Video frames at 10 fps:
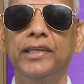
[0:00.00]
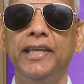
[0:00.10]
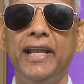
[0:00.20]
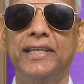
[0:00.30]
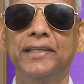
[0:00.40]

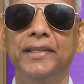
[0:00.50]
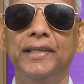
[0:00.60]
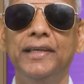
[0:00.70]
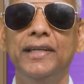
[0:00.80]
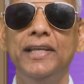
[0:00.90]
Yet,
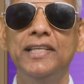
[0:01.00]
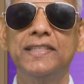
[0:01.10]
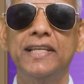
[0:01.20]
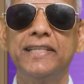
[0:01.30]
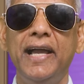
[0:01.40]
it
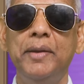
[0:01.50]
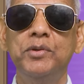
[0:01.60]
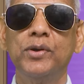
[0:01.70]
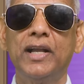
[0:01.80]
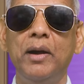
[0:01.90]
is the
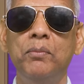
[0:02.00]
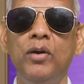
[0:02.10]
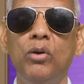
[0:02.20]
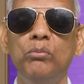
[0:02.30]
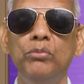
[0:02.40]
time to
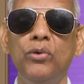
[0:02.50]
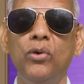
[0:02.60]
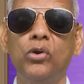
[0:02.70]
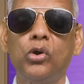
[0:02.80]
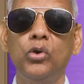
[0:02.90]
come
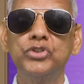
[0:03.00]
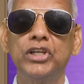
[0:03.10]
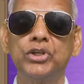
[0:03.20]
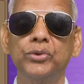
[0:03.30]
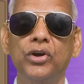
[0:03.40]
more
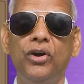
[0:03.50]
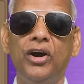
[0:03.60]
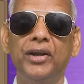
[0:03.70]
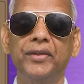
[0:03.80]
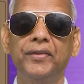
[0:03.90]
closer to
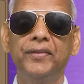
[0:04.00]
God.